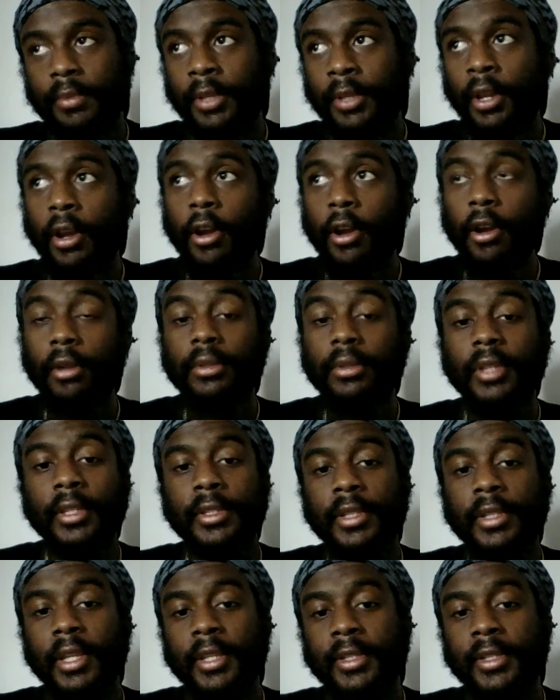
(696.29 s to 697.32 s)
The earth
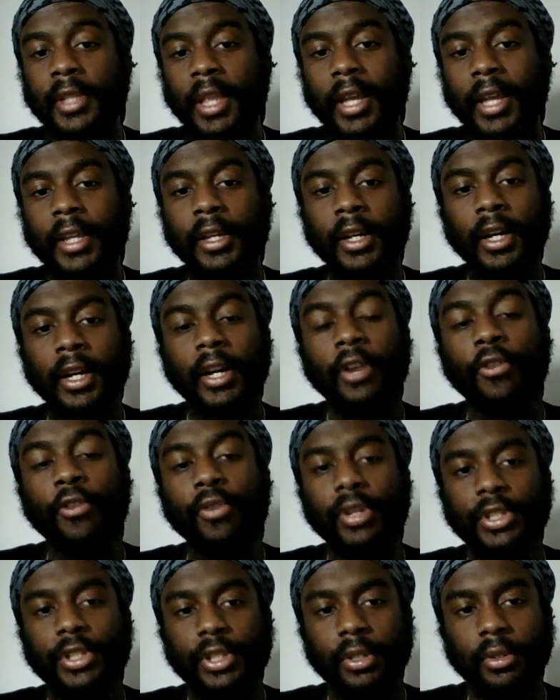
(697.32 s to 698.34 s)
is like a
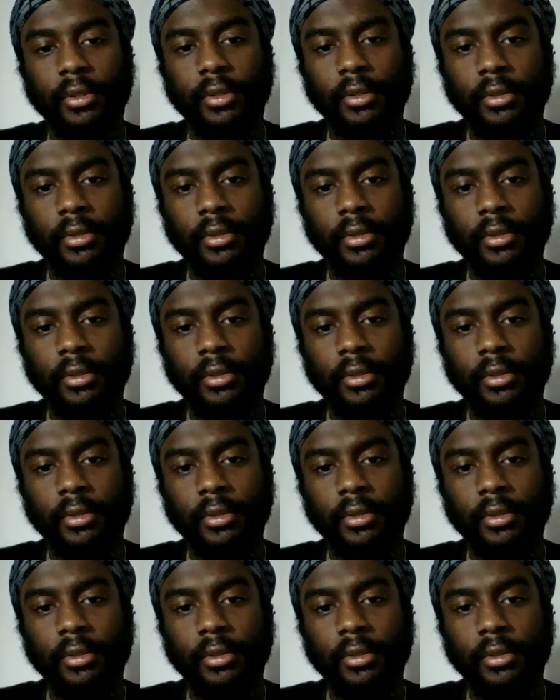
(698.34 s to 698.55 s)
creature.